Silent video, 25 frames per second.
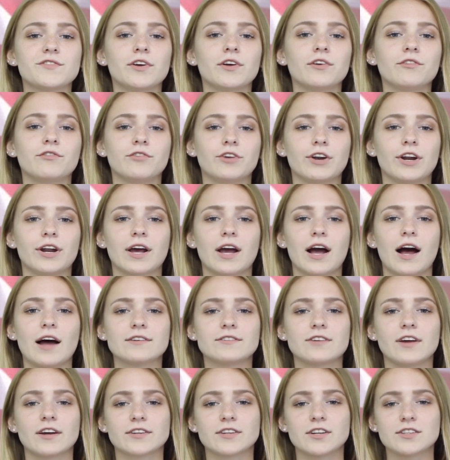feel free to
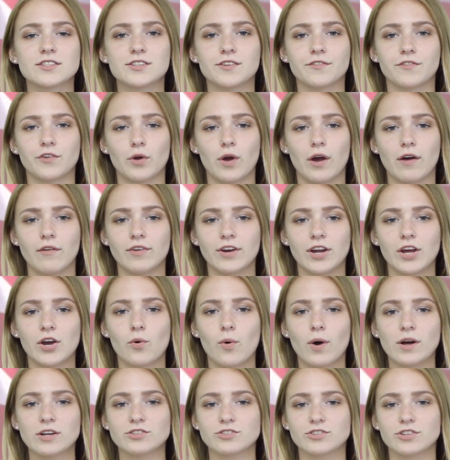contact us if you have any
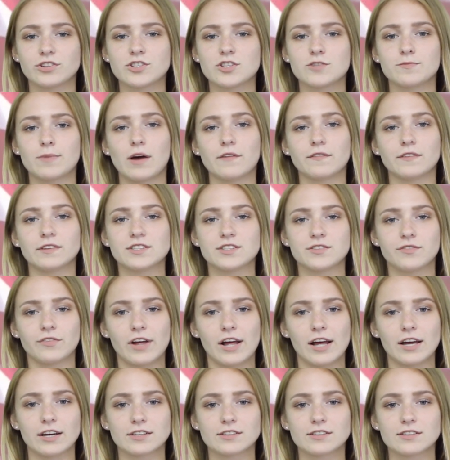questions about these
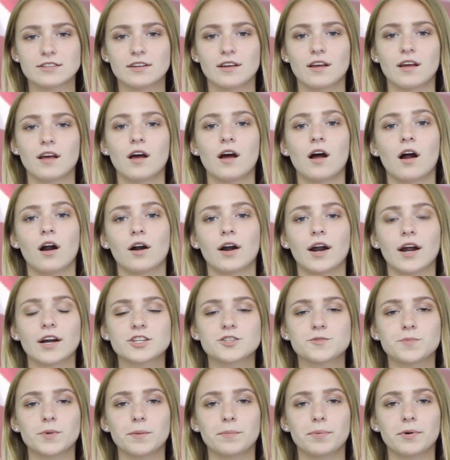flags. Our
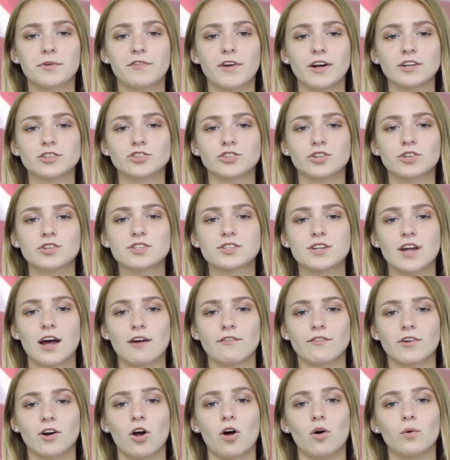expert professional
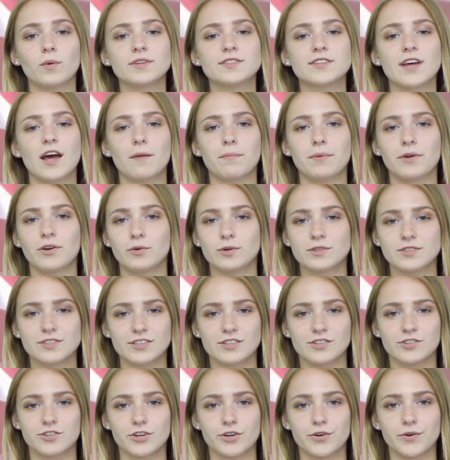staff are always happy to
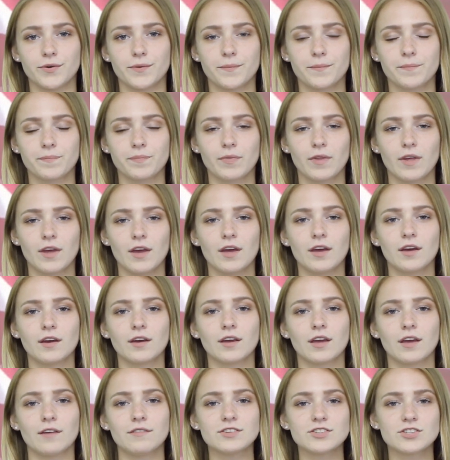assist you.
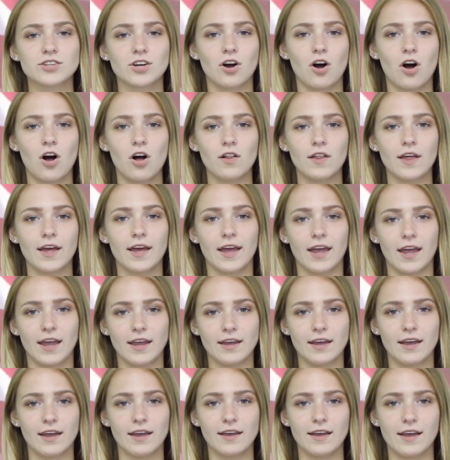Give us a call at
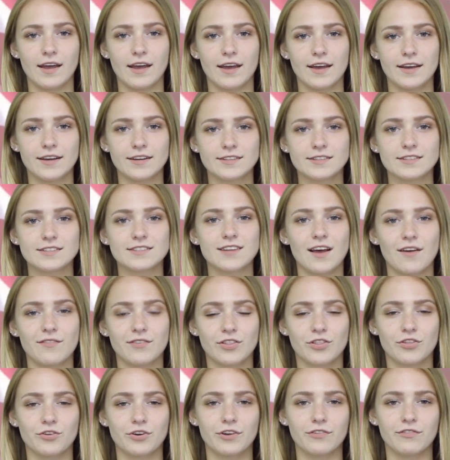
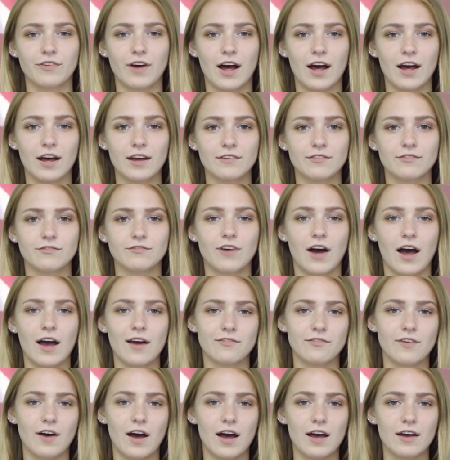
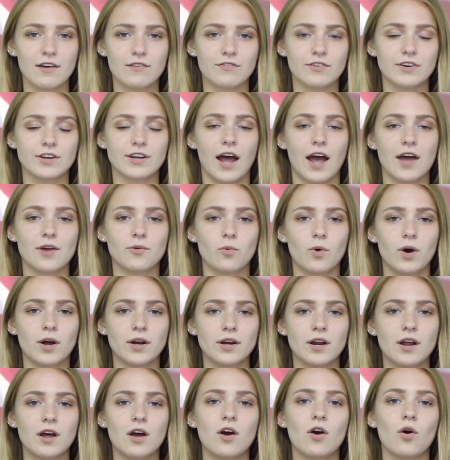
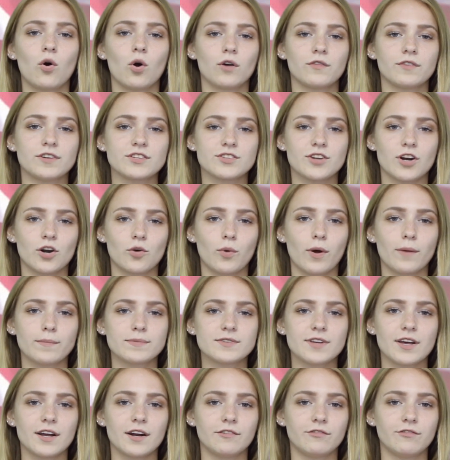888-735-5591 or visit our
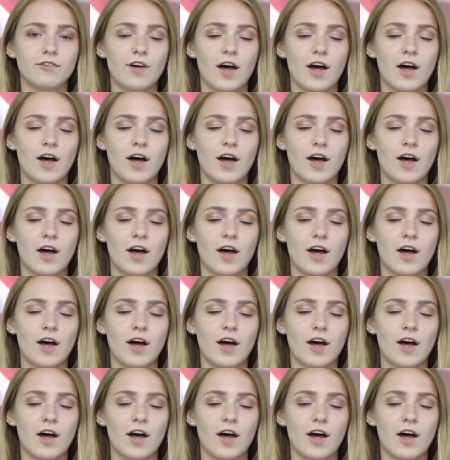website at